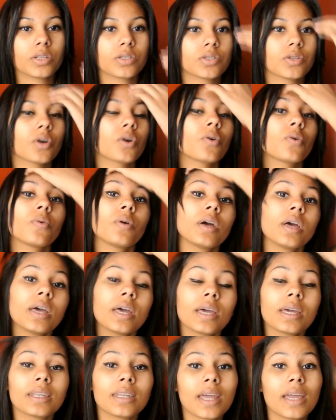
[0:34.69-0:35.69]
So
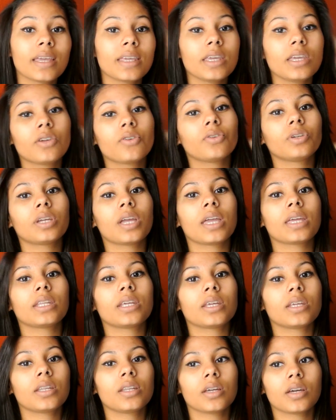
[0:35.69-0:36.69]
Nike
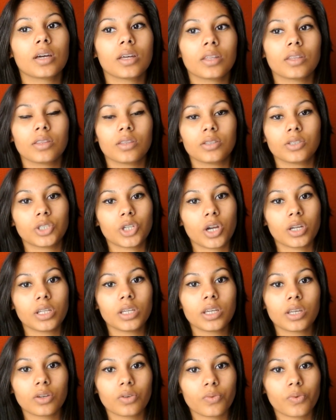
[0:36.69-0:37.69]
created
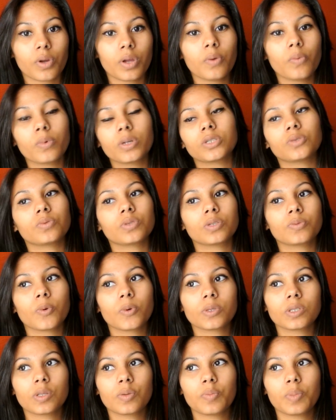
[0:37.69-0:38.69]
Johnny Kilroy, which was
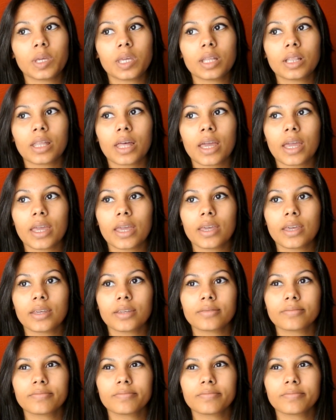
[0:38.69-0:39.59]
supposed to be like